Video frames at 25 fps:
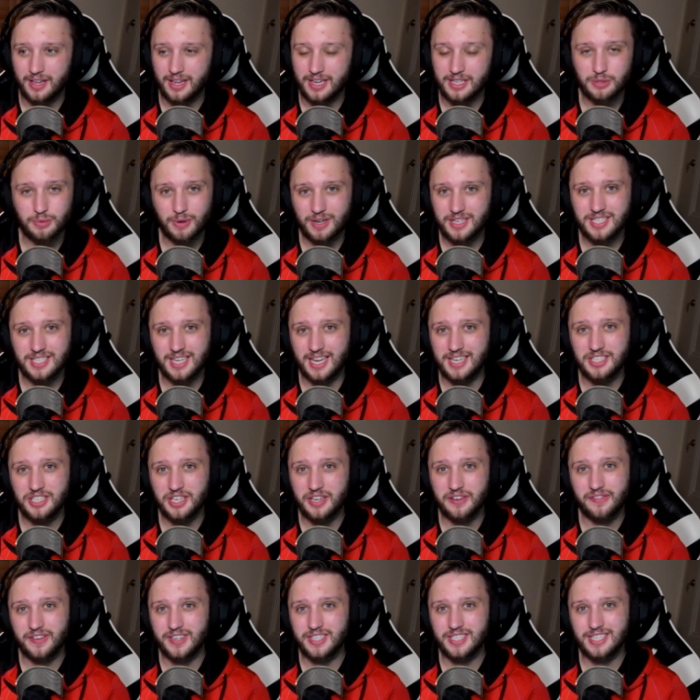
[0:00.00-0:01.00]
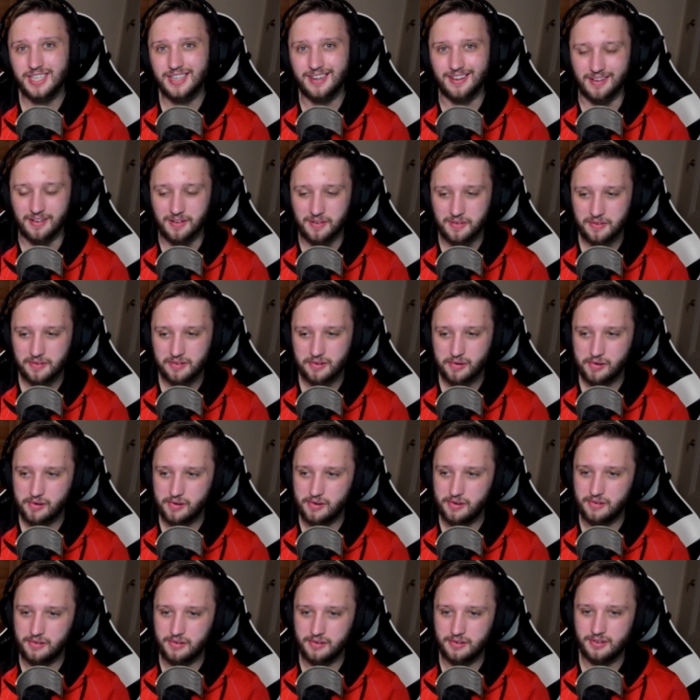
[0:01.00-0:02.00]
that's why Sanji fits in.
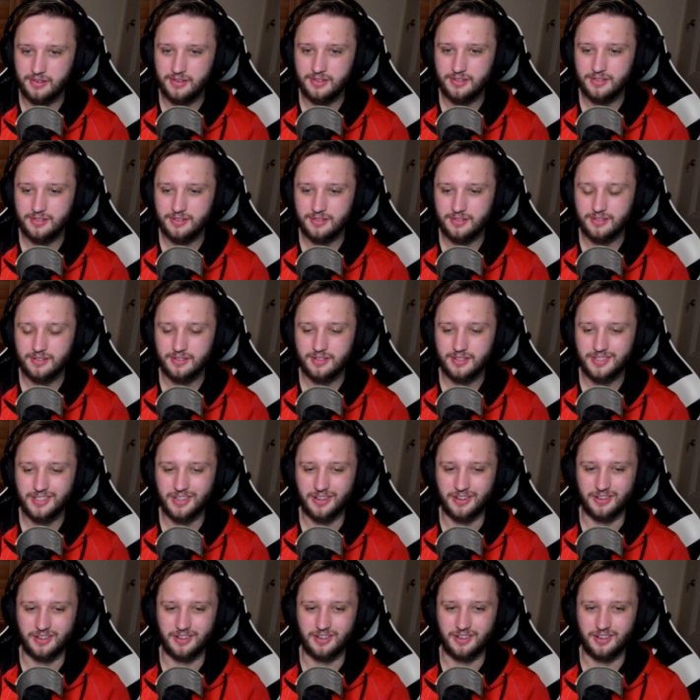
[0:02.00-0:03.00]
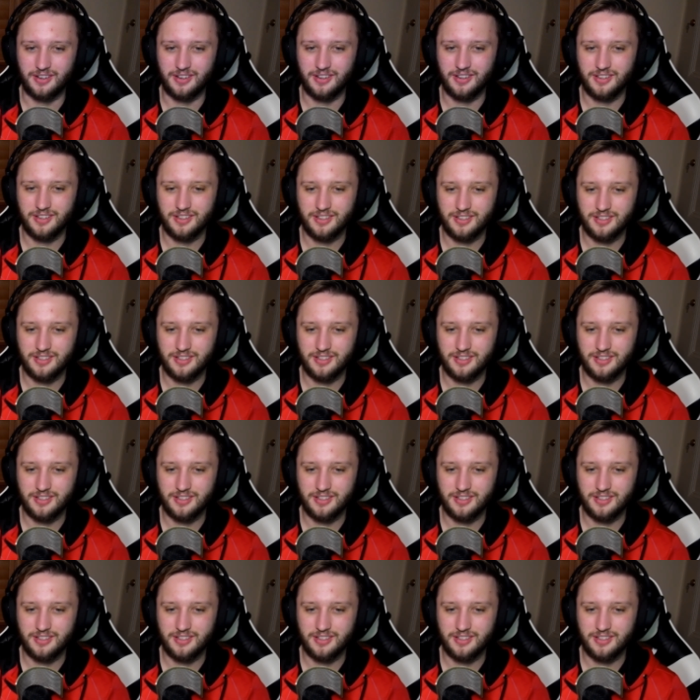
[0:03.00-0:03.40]
Aww.